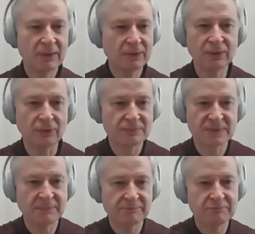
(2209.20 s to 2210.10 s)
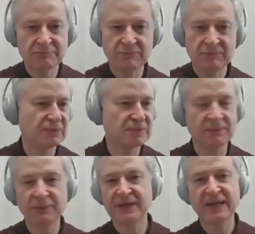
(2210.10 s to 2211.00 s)
you know, some, you know
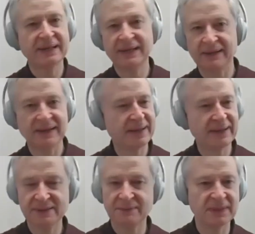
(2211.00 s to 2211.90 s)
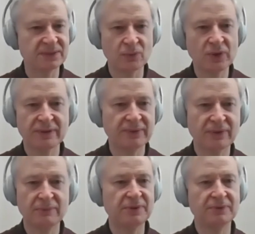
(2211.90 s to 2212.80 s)
someone can't get can't get something to work on their
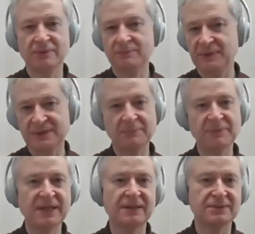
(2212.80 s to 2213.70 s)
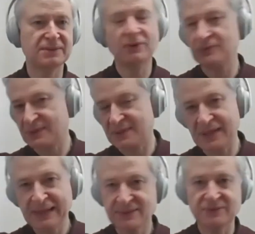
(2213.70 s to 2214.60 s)
computer but somebody else knows the
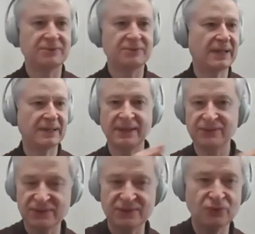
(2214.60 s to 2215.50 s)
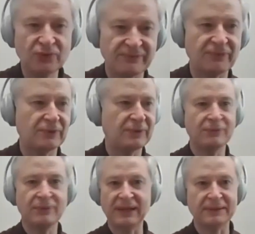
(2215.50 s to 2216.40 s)
answer and they just do it for
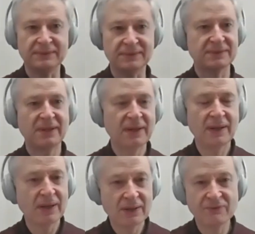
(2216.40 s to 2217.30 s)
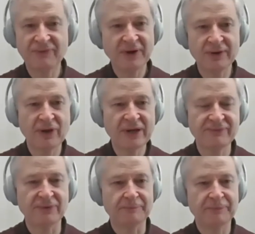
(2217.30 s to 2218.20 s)
you and you're very
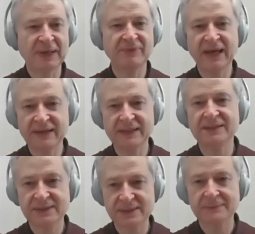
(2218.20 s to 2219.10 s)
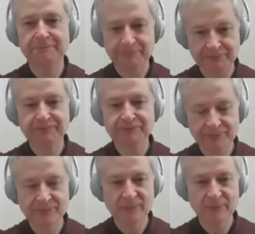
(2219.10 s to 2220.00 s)
grateful and that is
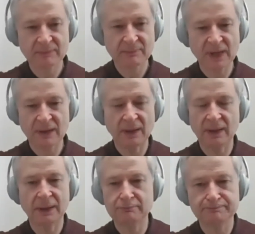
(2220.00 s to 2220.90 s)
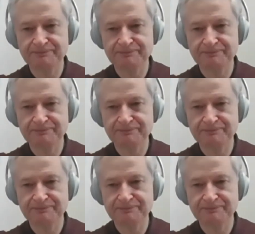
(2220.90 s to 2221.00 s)
um,